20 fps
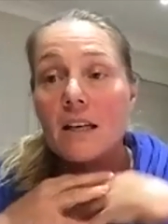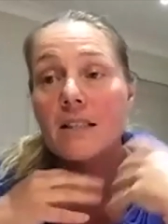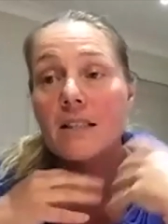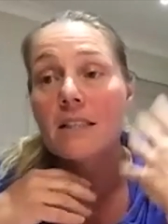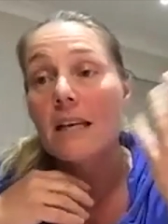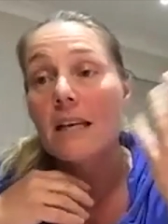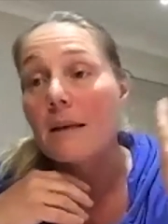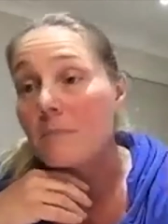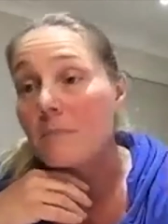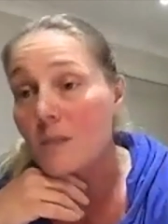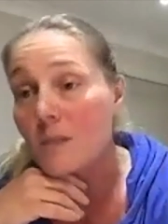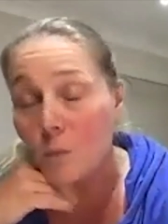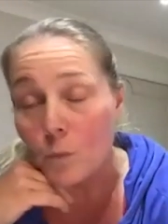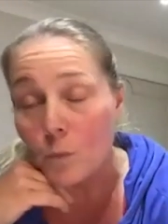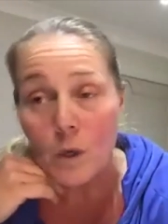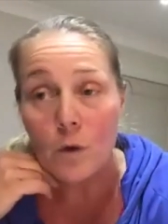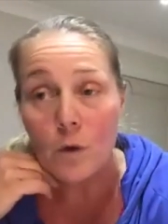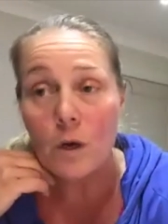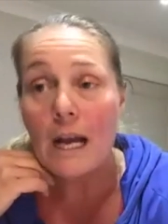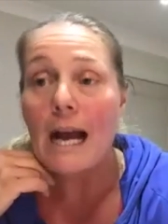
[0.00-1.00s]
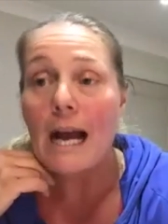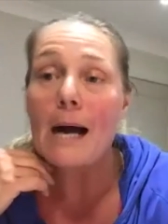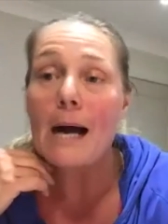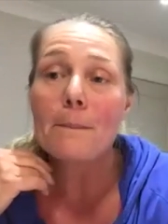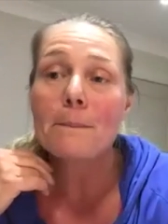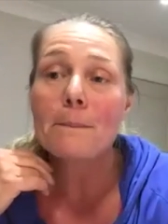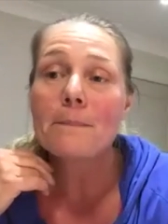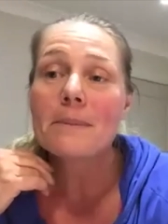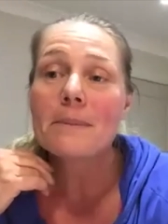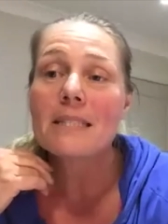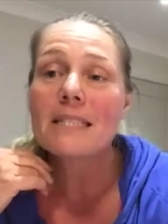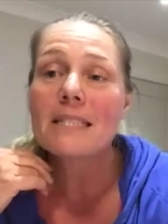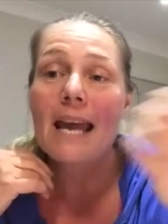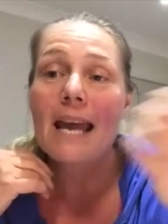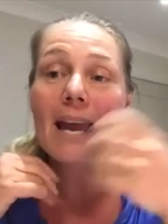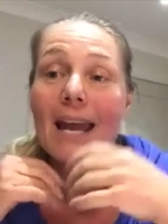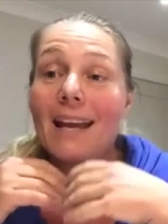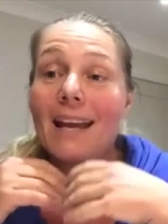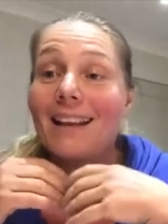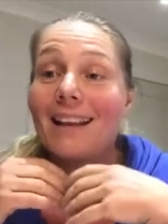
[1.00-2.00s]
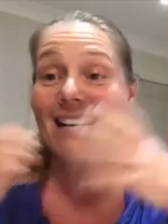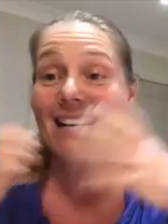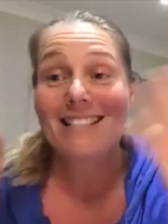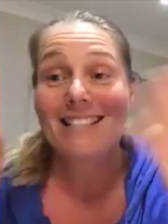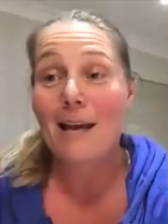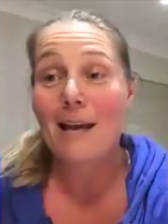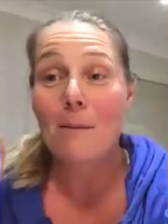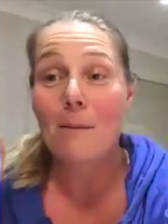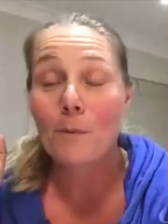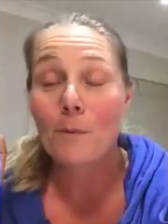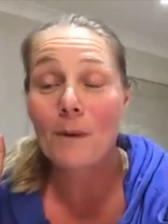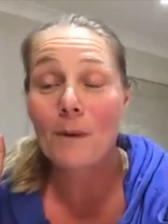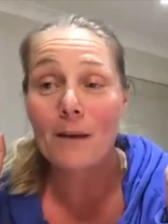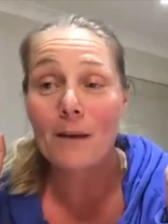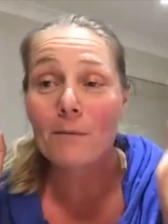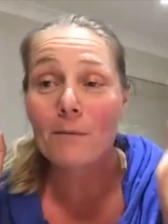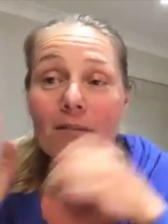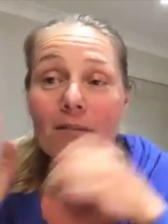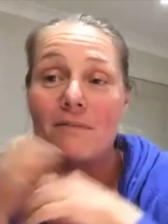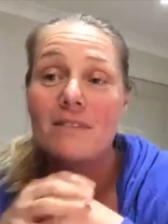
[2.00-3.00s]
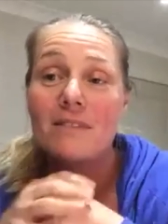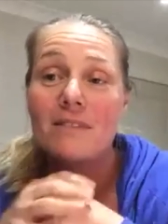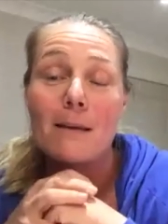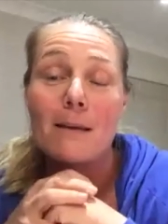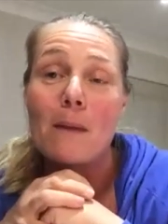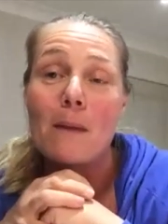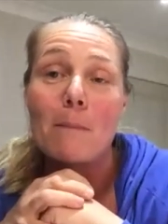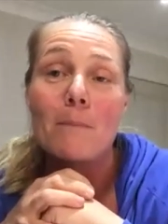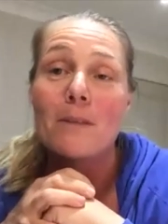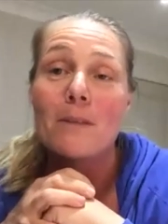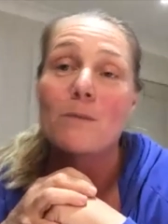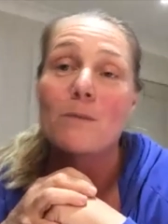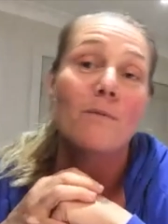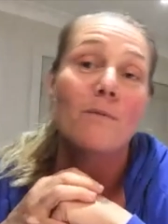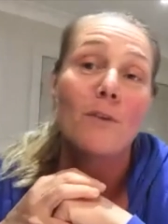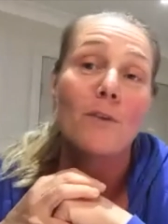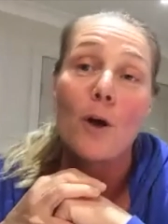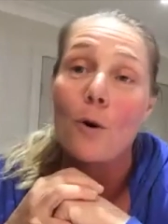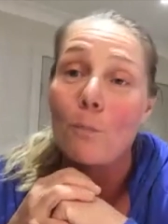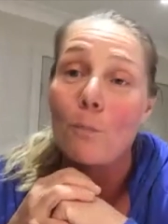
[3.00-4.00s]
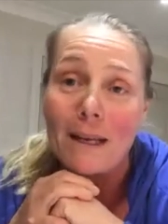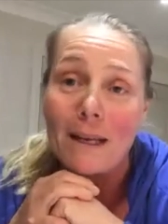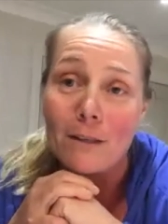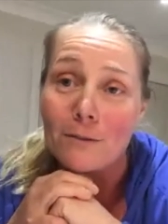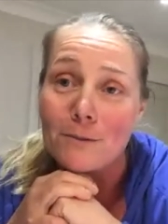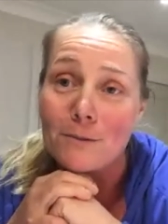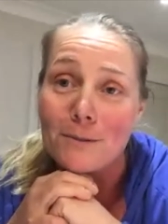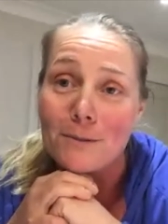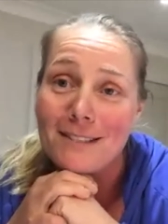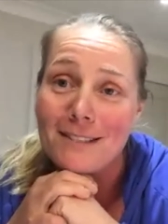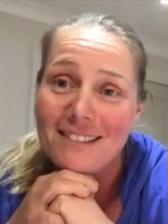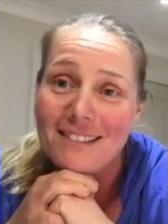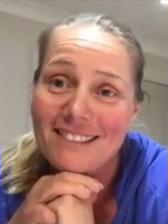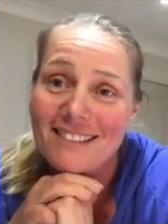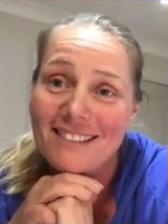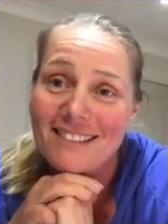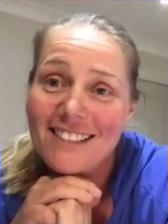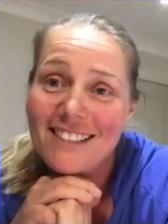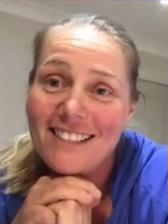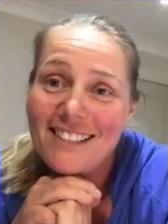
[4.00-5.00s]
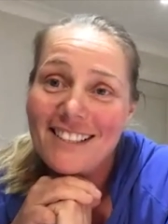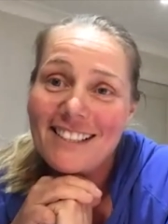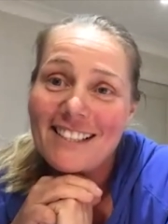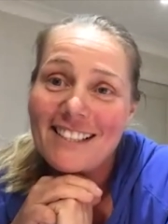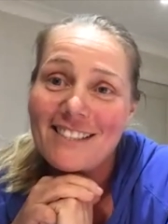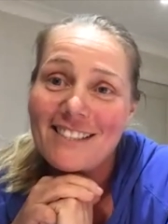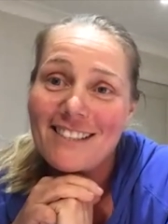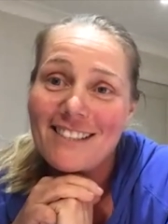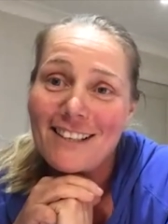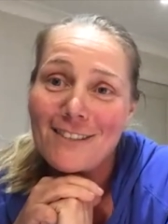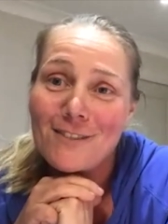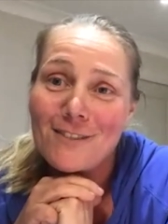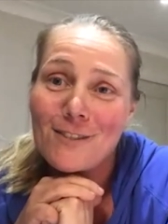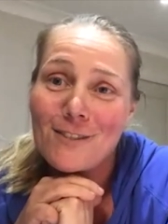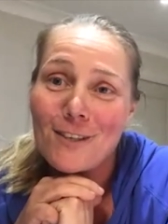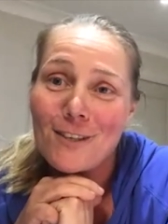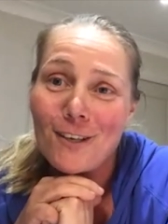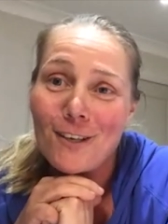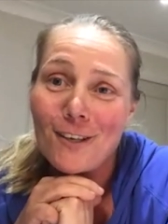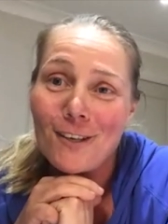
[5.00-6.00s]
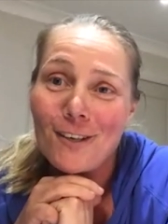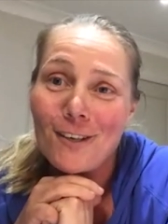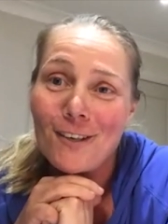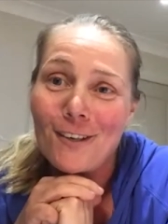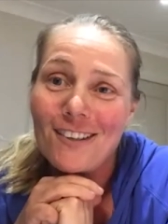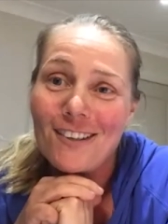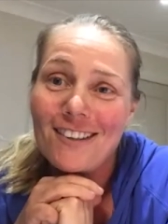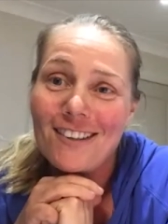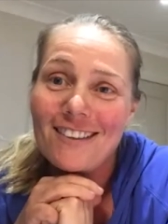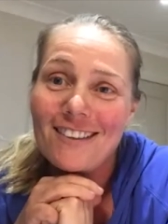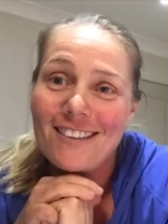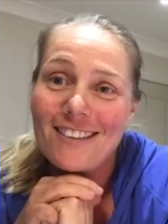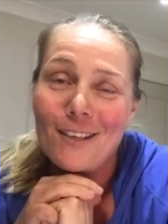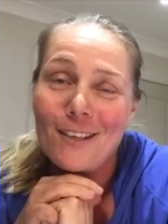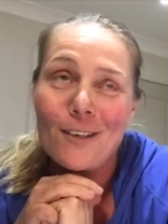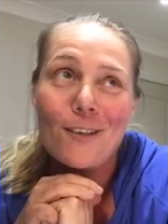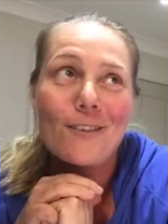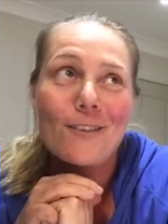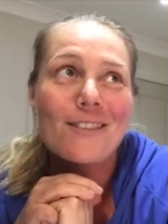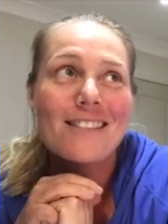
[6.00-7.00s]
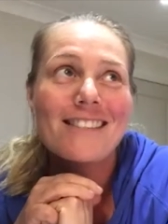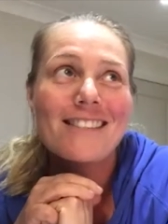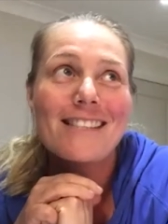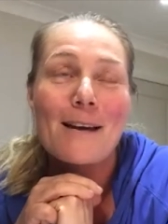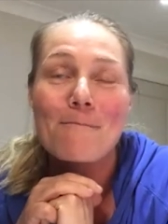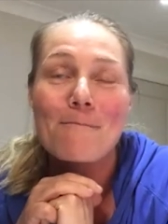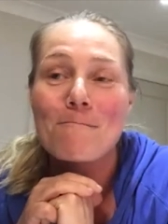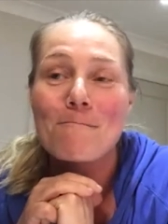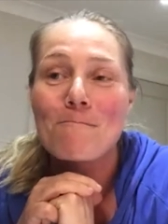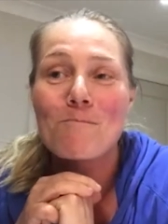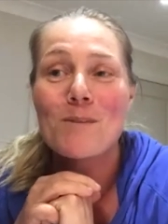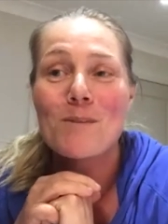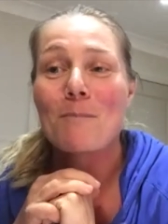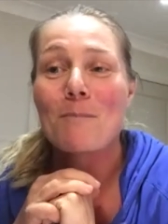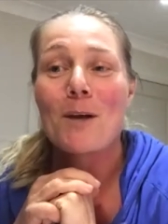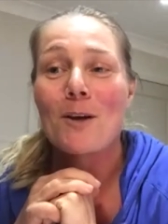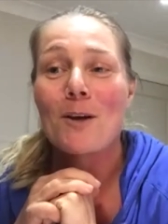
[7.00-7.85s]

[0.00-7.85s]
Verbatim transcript: teams to World Cups and actually come away with team members with gold medals and, and such. So, you know, some, some